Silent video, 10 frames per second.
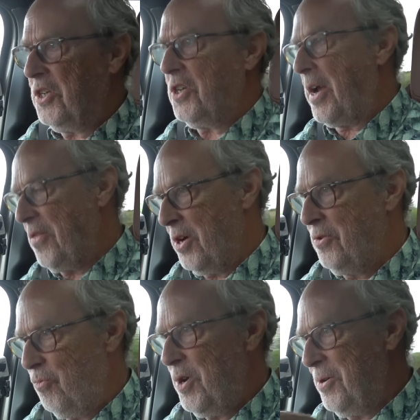shake.
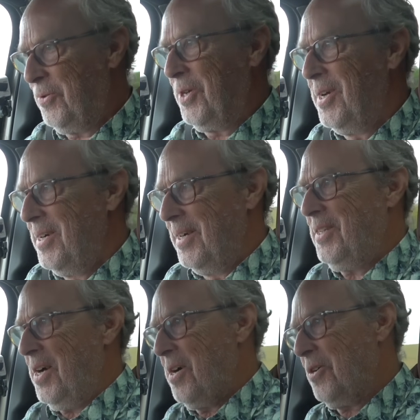Those wheels and
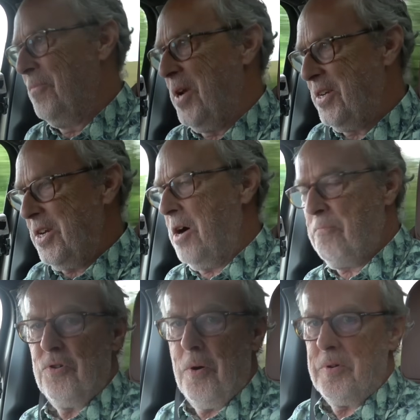tyre combination are
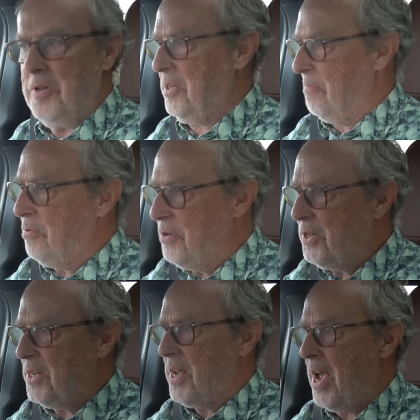probably
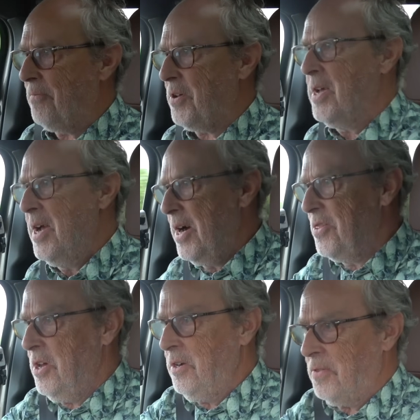pretty heavy.
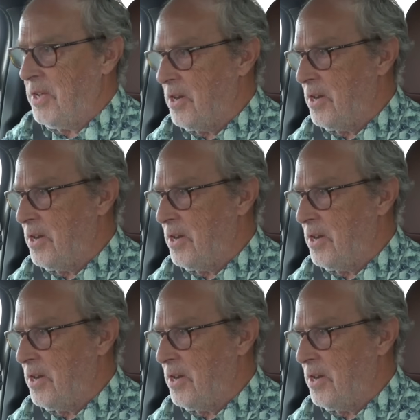And the other thing you